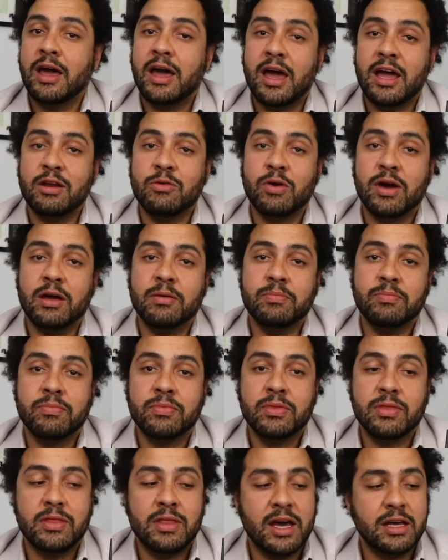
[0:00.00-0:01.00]
Anyway,
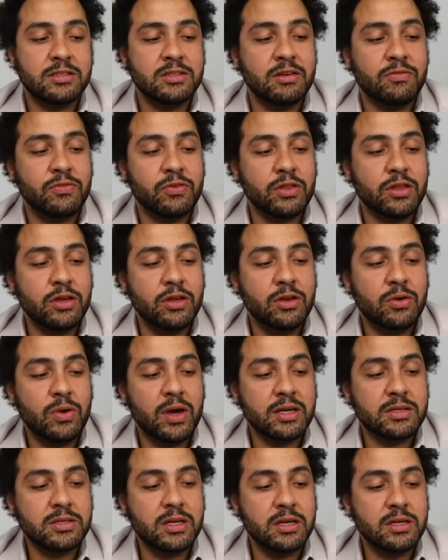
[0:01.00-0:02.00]
that's it for the UDOO
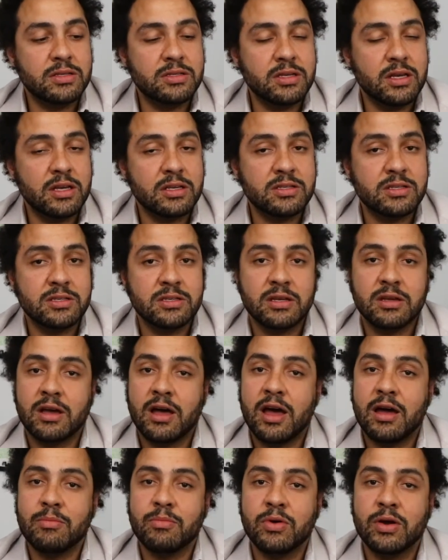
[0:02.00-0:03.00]
x86.
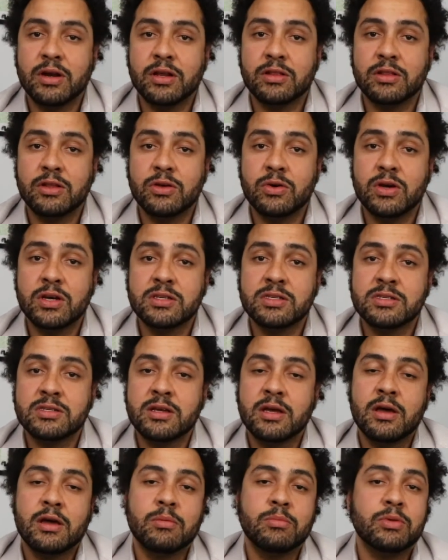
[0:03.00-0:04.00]
I'm Brandon Lewis.
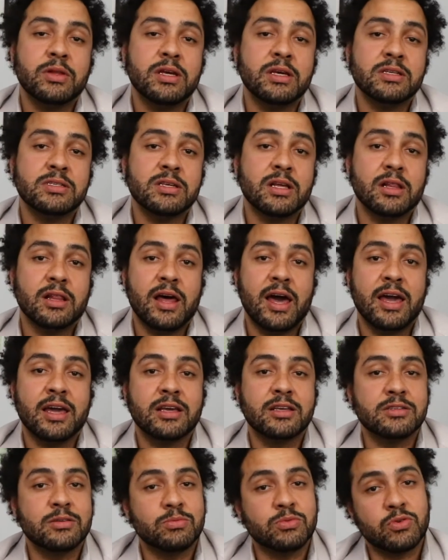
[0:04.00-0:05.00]
Please like,
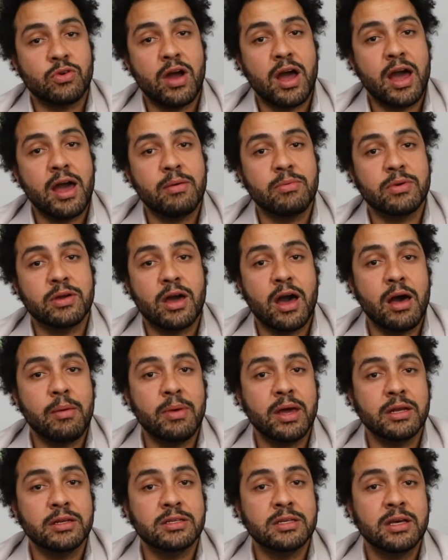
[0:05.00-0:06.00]
subscribe,
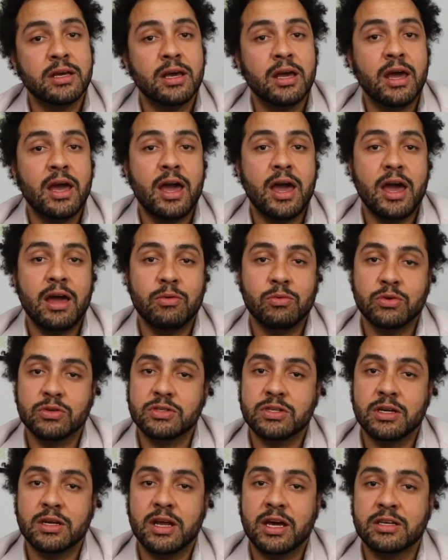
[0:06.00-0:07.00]
comment, and we'll
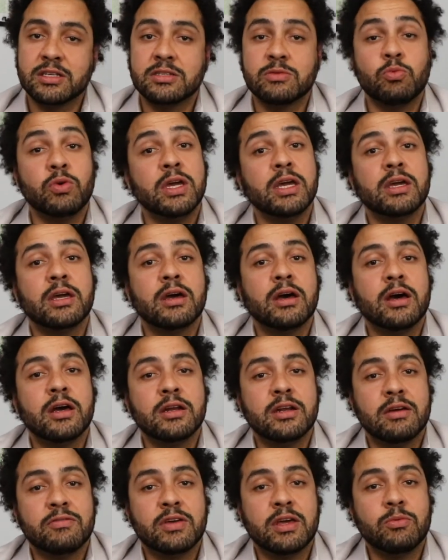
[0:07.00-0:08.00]
see you next week on
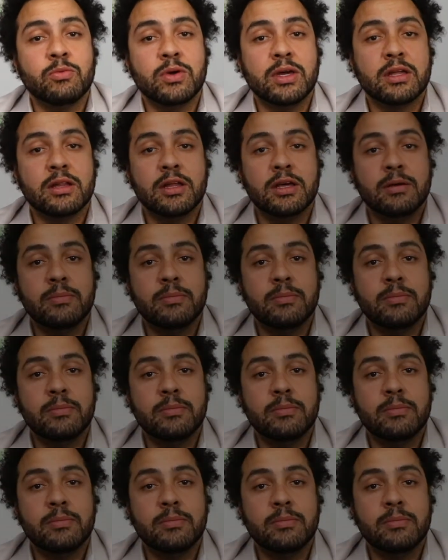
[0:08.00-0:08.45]
DevKit Weekly.